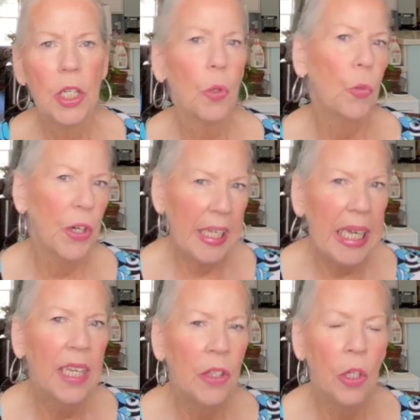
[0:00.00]
bring
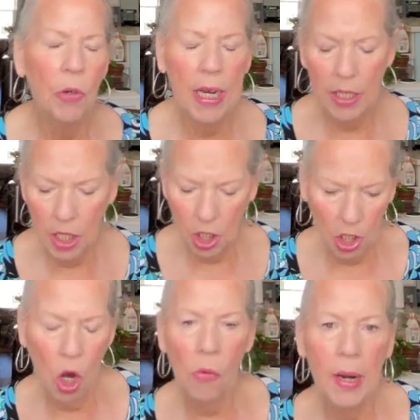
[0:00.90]
in the dress, as it's
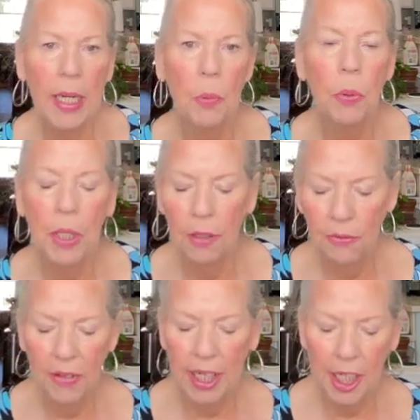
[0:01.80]
already pretty
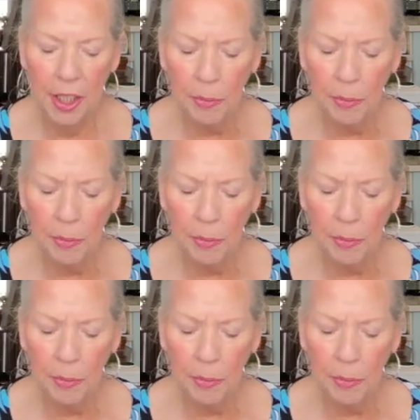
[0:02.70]
fitted.